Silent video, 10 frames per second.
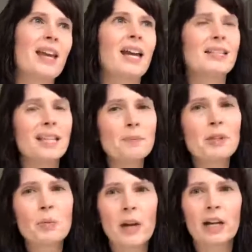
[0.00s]

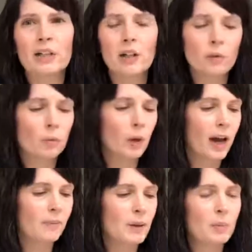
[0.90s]
Assessment's weird. You know, we'll
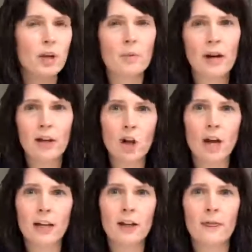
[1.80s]
have people come around
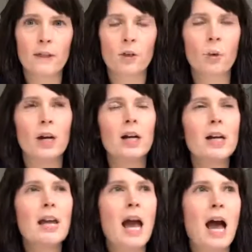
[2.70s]
knocking the
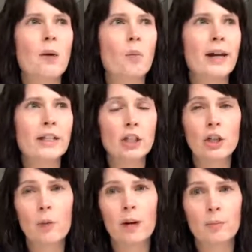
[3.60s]
door, wanting to
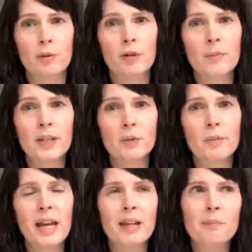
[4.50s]
know what improvements were
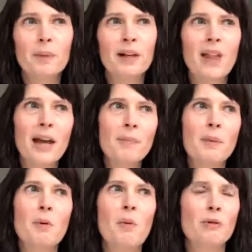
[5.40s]
made, but a lot of
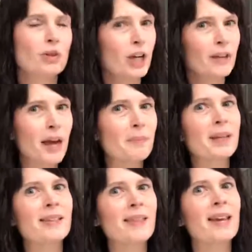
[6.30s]
people won't share that
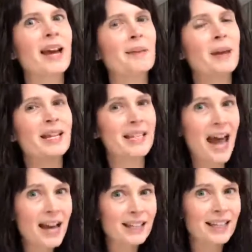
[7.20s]
because then they got to pay
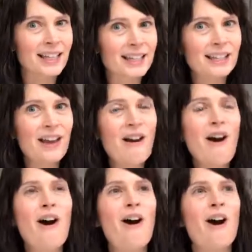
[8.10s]
taxes
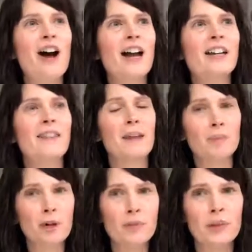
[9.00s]
on the
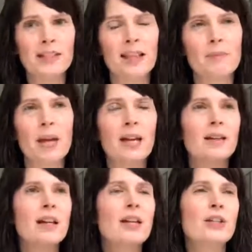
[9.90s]
improvements they
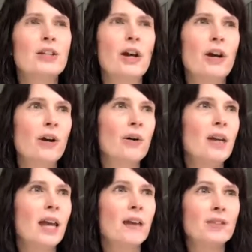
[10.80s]
made.
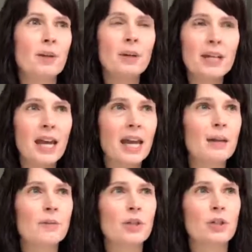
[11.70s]
So if somebody
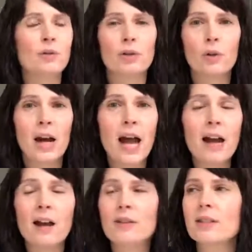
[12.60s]
came to your
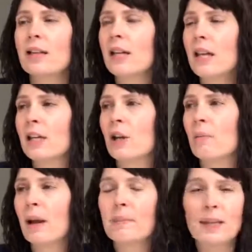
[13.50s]
house, you know, it
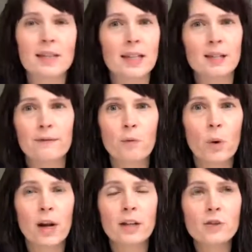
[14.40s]
might be assessed at
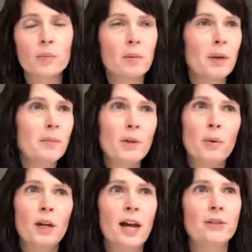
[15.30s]
$400,000, but maybe you
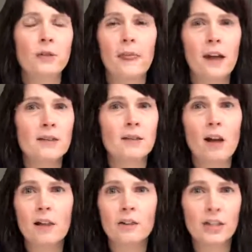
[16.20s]
put
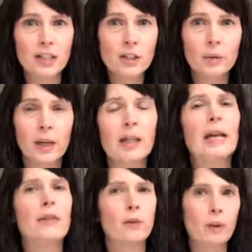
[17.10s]
$100,000 into it
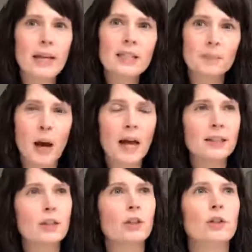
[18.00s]
in the right
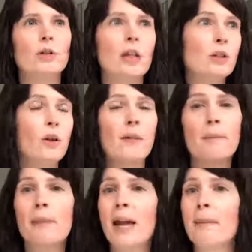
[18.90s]
spots, you know, and you have
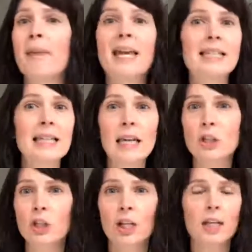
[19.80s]
an amazing
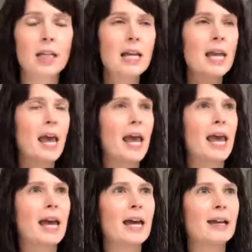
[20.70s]
kitchen
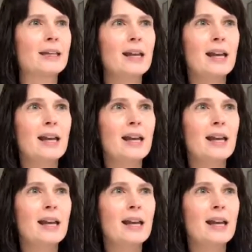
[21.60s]
and